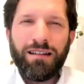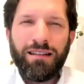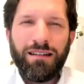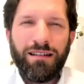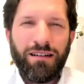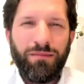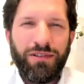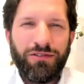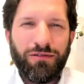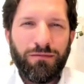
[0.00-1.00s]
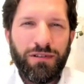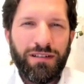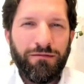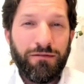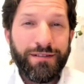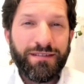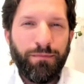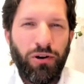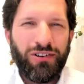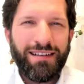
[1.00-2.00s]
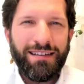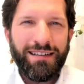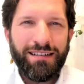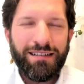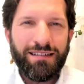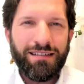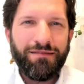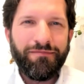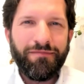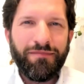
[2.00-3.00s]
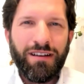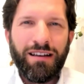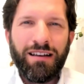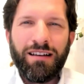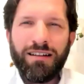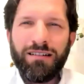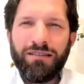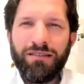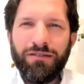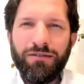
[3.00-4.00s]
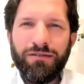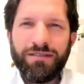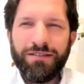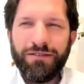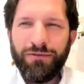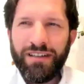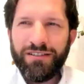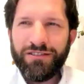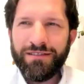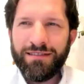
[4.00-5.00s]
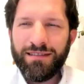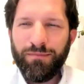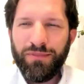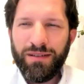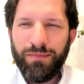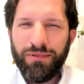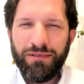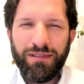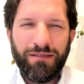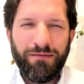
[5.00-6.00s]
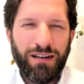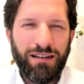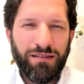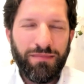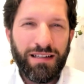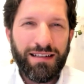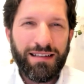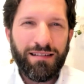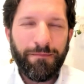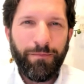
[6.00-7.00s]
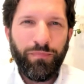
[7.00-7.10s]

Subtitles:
the habitual way of responding to situations, people, environment.